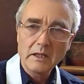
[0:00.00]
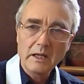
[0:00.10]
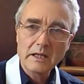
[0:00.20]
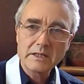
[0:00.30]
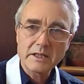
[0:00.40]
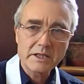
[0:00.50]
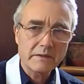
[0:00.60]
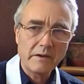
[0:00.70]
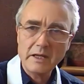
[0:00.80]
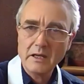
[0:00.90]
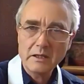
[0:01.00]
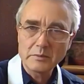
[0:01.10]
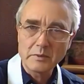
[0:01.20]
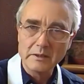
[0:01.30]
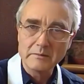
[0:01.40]
And this is a very hard
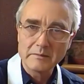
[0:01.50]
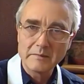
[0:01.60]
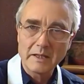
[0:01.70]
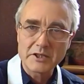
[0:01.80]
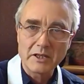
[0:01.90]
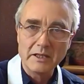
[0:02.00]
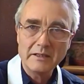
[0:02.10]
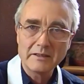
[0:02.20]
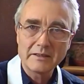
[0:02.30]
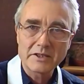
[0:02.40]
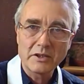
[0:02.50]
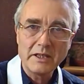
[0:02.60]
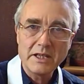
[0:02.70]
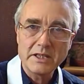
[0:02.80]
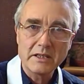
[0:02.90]
one, actually. There's not an
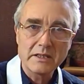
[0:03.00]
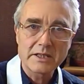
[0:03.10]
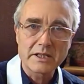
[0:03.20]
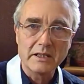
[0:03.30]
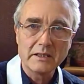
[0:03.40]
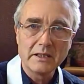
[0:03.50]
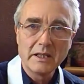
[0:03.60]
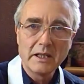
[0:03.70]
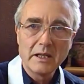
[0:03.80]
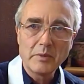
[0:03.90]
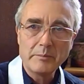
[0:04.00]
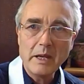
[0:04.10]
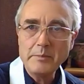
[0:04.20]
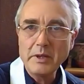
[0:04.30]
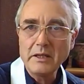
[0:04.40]
easy answer, but
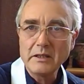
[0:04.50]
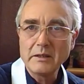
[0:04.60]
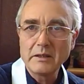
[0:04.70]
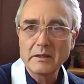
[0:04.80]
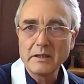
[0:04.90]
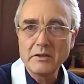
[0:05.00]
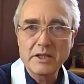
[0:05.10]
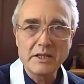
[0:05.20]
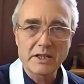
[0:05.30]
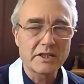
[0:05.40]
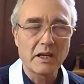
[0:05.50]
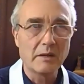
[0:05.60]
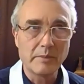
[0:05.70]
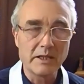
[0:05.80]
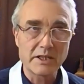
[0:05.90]
maybe you just need to
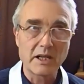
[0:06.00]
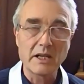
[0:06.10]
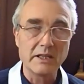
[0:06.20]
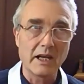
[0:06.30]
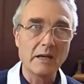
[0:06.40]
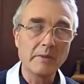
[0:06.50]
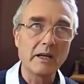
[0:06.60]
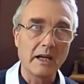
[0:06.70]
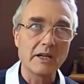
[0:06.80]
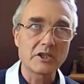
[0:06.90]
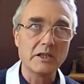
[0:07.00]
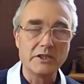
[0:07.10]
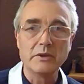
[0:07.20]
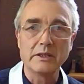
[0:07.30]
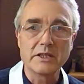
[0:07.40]
start by deciding, am I actually
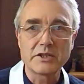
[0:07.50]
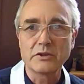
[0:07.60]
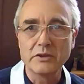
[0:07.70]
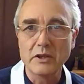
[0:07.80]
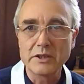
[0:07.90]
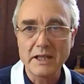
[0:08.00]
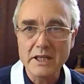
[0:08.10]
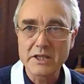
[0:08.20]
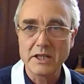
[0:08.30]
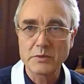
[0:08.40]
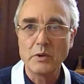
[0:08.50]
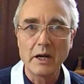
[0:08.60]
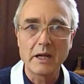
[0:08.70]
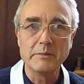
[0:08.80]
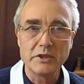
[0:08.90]
doing this or not? Is this what
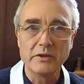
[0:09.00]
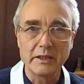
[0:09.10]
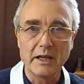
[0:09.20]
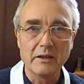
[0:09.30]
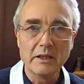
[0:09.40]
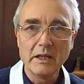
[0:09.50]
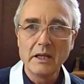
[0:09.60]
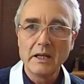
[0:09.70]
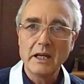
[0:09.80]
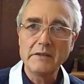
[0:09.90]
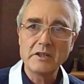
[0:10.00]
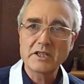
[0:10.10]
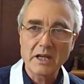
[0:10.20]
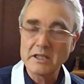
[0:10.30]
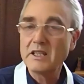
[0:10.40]
I am doing now? And if you
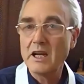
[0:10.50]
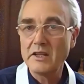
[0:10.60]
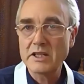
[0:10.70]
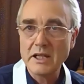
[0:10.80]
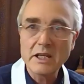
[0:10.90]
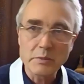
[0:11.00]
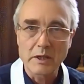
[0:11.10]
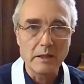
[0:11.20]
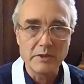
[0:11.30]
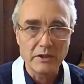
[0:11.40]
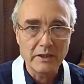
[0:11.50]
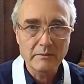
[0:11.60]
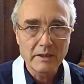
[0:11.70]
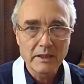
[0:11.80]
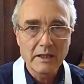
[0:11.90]
decided, yeah, this is what I'm doing,
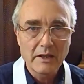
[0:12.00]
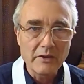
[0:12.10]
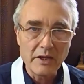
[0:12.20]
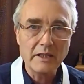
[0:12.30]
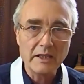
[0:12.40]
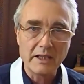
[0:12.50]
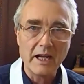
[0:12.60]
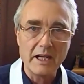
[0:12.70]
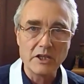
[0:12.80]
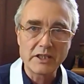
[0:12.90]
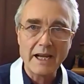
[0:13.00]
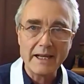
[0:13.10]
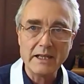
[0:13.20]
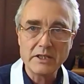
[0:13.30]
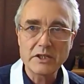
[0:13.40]
then engage, get
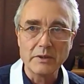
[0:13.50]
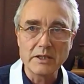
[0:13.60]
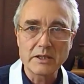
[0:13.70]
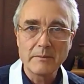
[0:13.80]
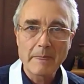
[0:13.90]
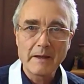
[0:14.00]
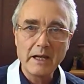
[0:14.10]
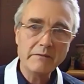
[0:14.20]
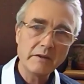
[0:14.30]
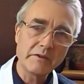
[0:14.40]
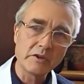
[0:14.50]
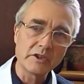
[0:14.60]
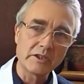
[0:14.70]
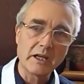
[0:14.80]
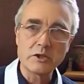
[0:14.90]
into it. Even if you're
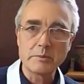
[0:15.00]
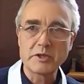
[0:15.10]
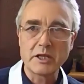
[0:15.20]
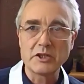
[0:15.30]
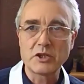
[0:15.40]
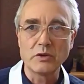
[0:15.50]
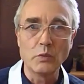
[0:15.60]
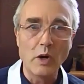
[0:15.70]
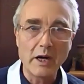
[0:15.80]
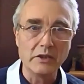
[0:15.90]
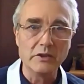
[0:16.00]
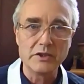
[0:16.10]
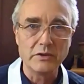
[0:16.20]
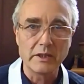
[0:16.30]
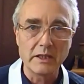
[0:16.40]
not 100% sure why you're
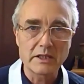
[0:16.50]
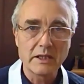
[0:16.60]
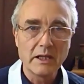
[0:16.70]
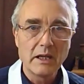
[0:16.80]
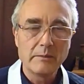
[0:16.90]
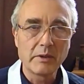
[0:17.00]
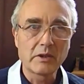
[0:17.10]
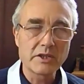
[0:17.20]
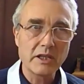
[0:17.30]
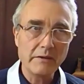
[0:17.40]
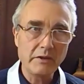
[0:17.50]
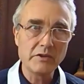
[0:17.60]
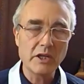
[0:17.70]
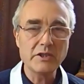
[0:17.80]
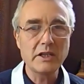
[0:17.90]
doing it. Because if you
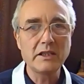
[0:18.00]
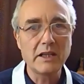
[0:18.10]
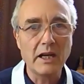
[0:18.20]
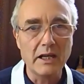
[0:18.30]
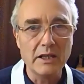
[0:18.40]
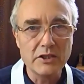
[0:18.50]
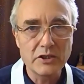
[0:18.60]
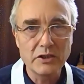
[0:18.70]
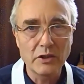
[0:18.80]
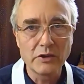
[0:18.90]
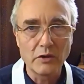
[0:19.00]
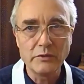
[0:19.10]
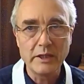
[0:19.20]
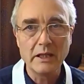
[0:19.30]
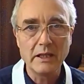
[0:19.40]
don't engage, you're not
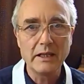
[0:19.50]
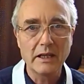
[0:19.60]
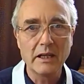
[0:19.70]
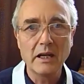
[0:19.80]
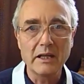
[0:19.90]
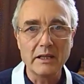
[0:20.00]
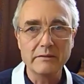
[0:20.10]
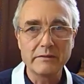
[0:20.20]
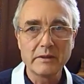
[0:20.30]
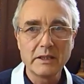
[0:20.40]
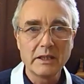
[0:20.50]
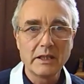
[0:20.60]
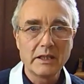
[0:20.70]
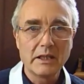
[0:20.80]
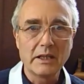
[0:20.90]
really alive.
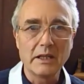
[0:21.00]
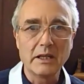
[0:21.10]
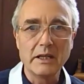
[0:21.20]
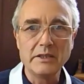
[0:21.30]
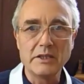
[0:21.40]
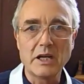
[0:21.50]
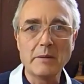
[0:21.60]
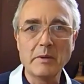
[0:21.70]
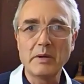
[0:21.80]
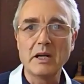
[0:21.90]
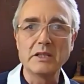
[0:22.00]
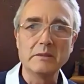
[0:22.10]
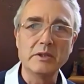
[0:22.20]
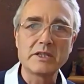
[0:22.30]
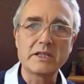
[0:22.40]
In the Dharmapada, the
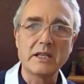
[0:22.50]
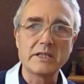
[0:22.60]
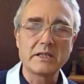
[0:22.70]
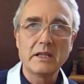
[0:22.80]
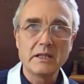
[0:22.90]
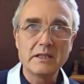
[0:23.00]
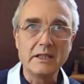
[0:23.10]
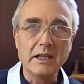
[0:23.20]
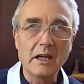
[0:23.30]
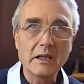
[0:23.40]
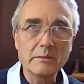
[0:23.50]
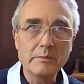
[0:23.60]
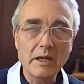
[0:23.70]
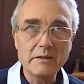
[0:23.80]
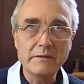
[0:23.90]
Buddha says The
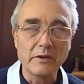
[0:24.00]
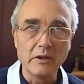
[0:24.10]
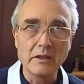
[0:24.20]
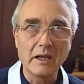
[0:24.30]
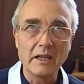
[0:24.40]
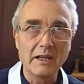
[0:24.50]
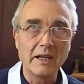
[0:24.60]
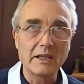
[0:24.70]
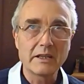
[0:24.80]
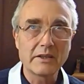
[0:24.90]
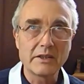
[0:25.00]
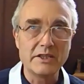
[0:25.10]
unmindful are like the